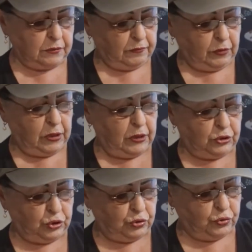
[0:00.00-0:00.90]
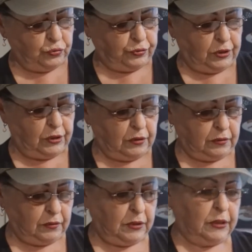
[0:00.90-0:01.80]
1, 2, 3.
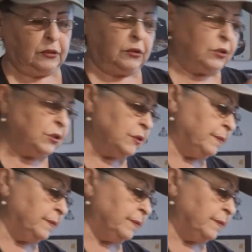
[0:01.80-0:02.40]
Like this.